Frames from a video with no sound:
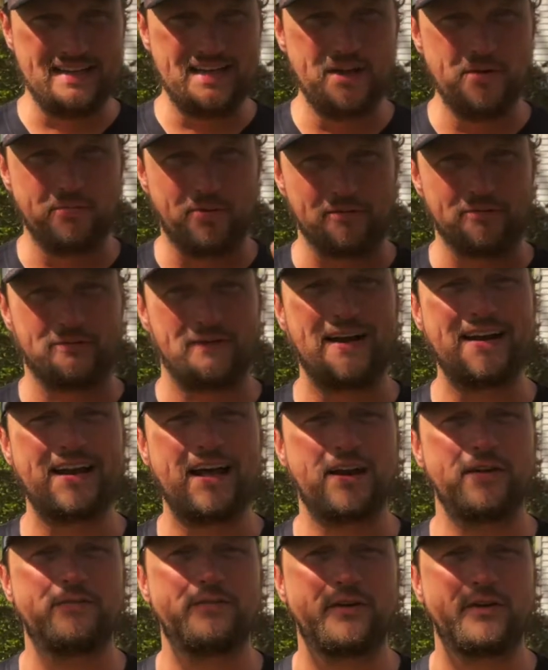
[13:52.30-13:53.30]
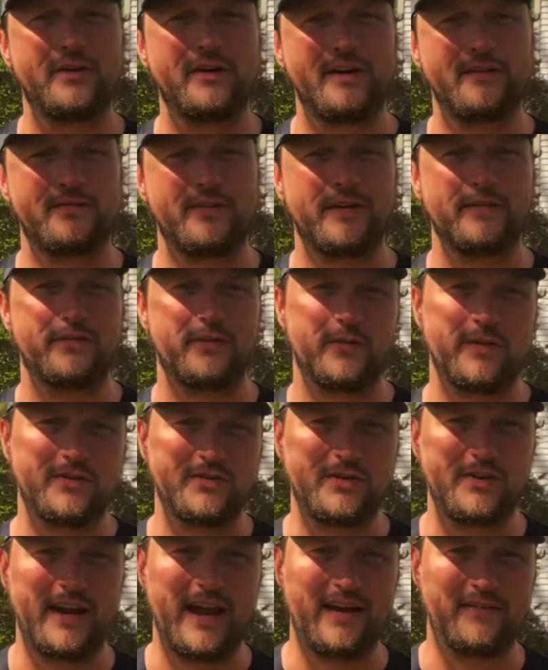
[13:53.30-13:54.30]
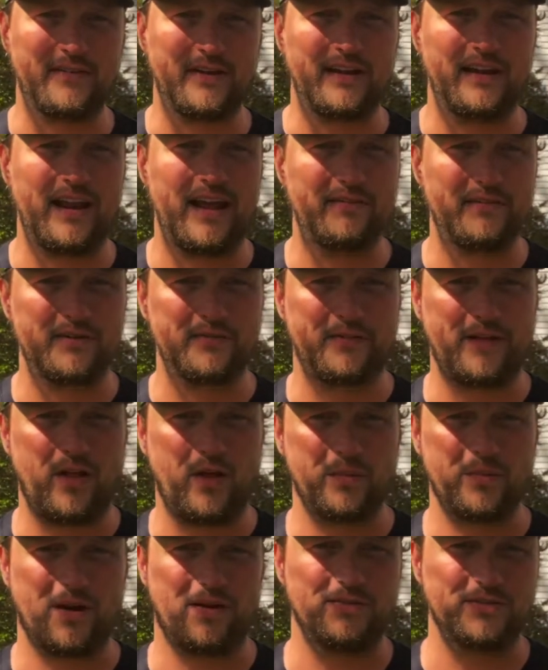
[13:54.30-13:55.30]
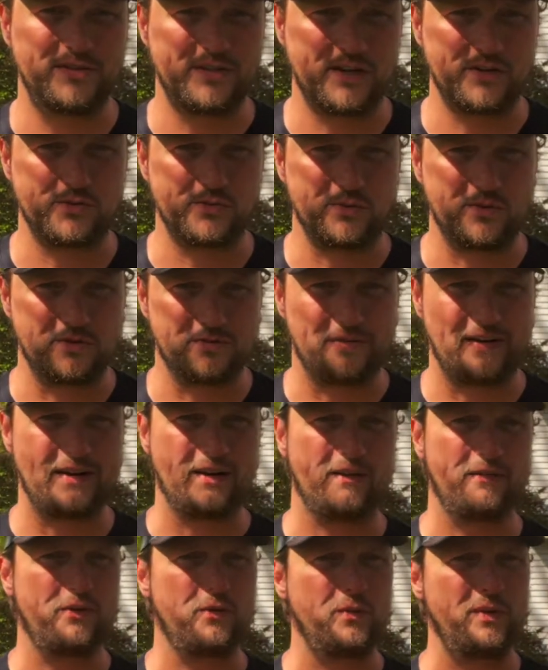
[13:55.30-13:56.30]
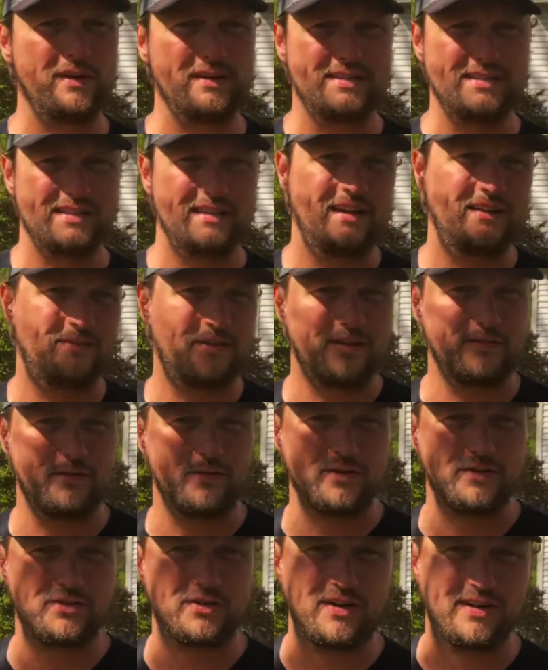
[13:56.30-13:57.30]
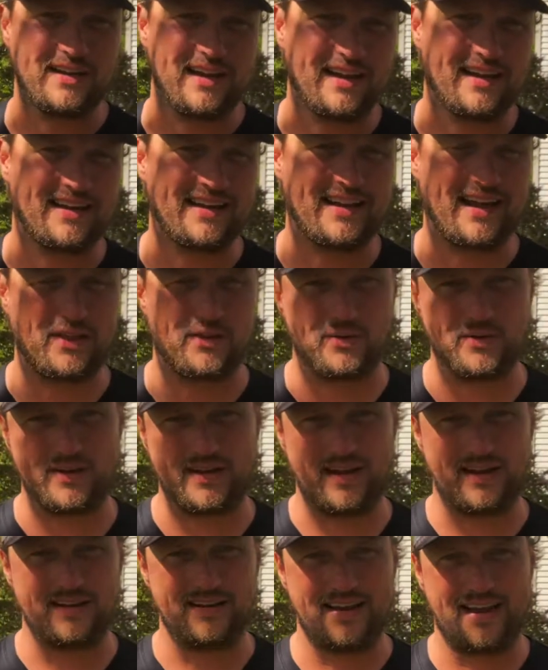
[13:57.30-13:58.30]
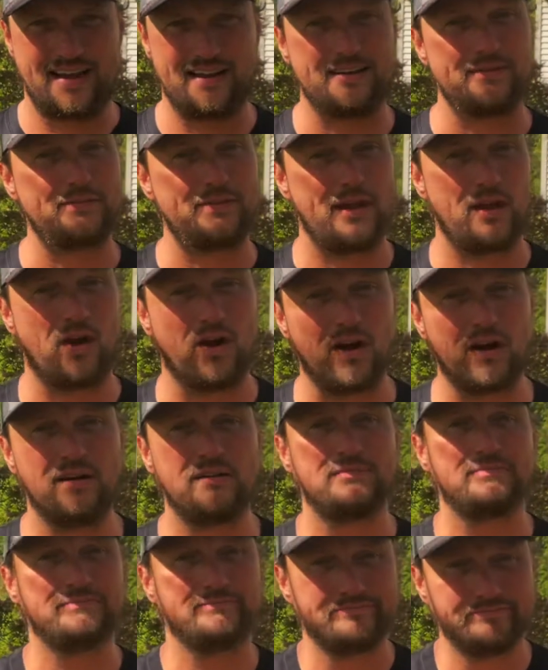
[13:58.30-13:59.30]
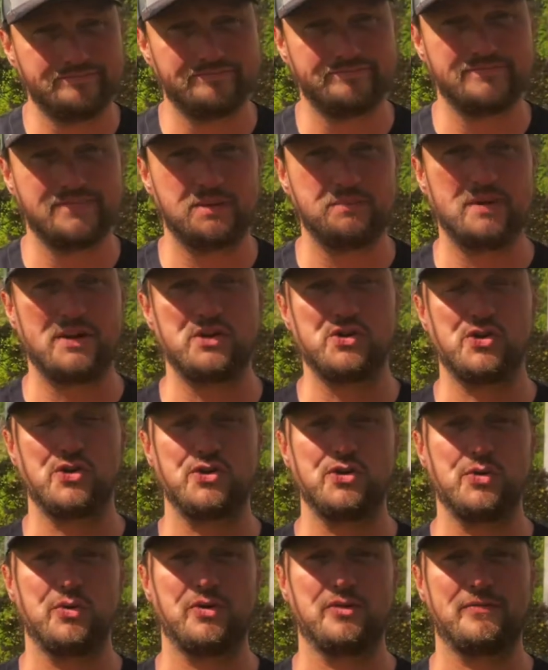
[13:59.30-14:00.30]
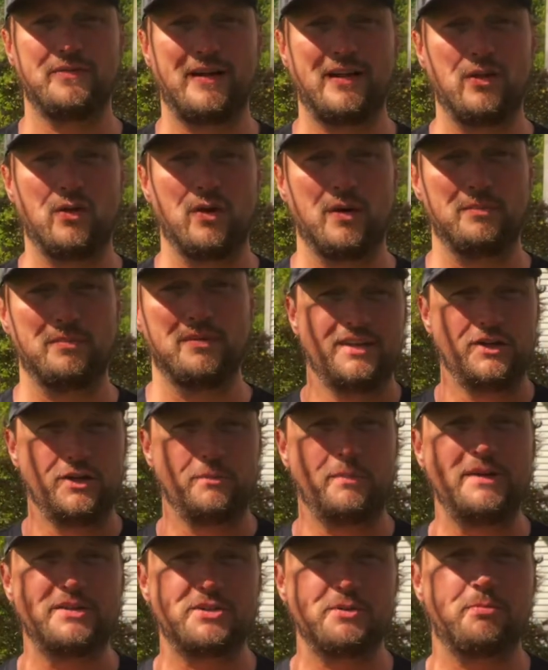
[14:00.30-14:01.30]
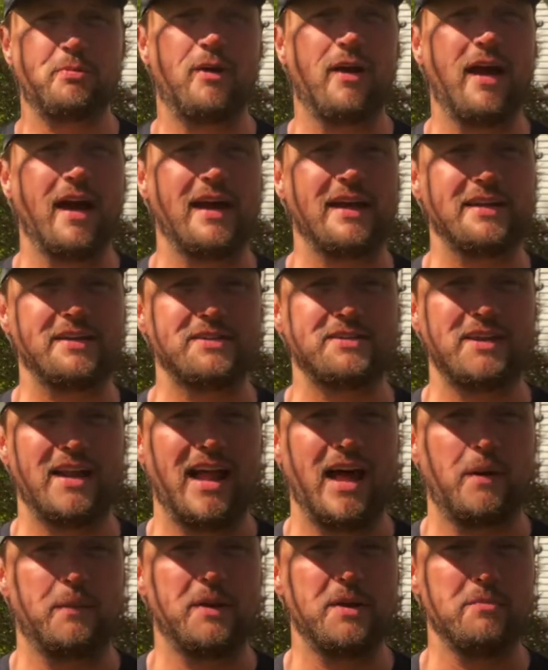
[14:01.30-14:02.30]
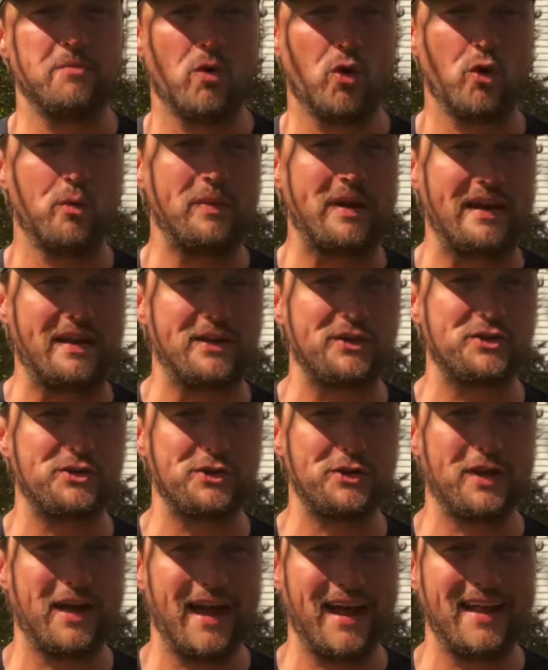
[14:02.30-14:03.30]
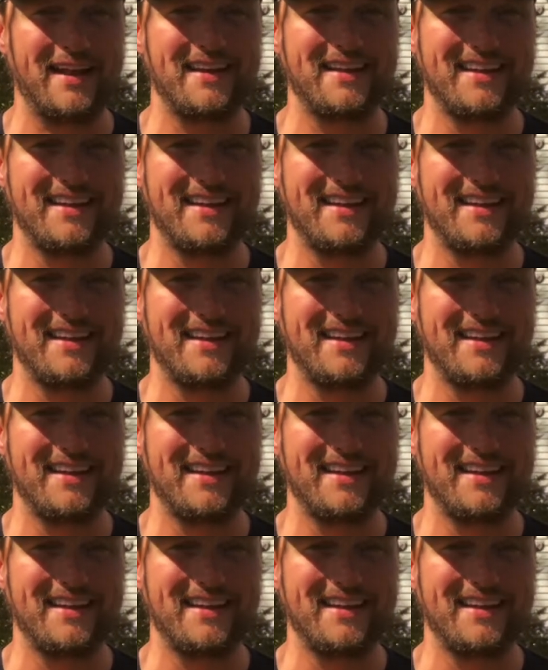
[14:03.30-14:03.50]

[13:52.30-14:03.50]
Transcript: but find out if they're interested in having a follow-up conversation with you. Find out if they're willing to, if they're interested in getting together again. And if they are, then make sure you're doing your follow-up. You'd be surprised at how many more meetings you'll get